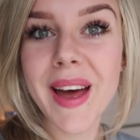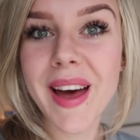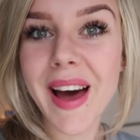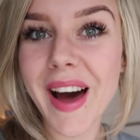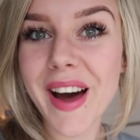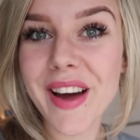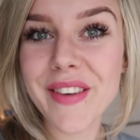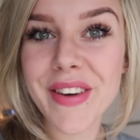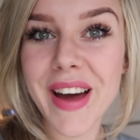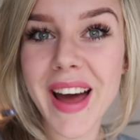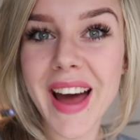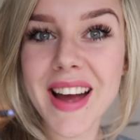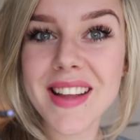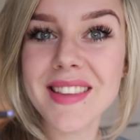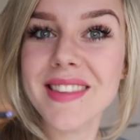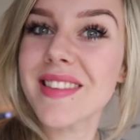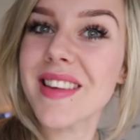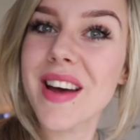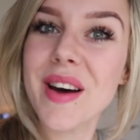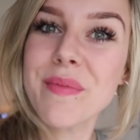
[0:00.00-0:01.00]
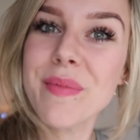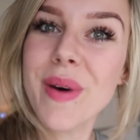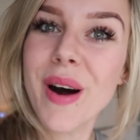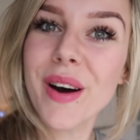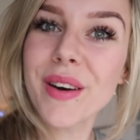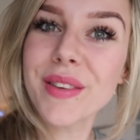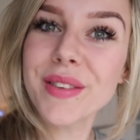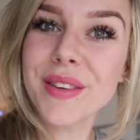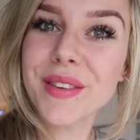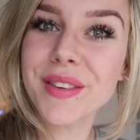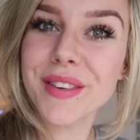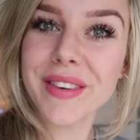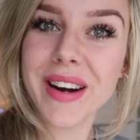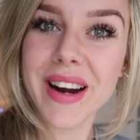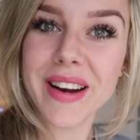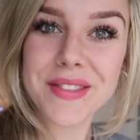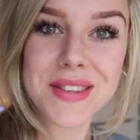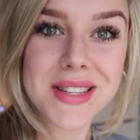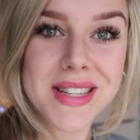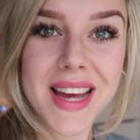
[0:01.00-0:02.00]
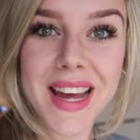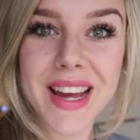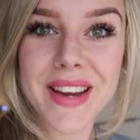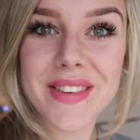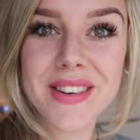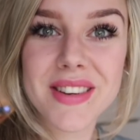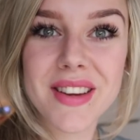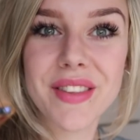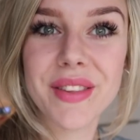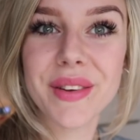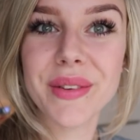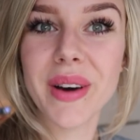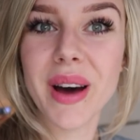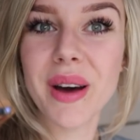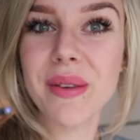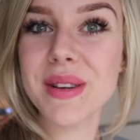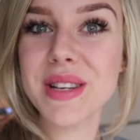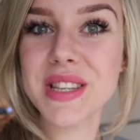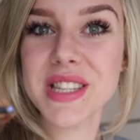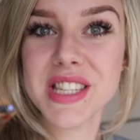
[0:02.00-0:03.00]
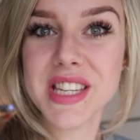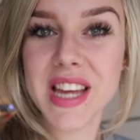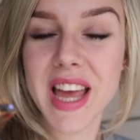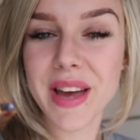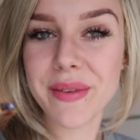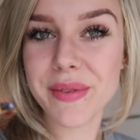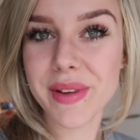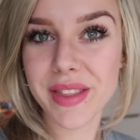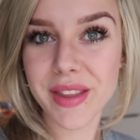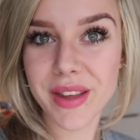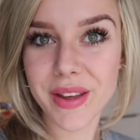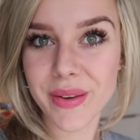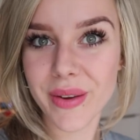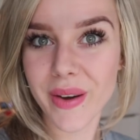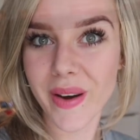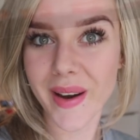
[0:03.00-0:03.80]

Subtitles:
I've had some parcels arrive today, which I thought I would share with you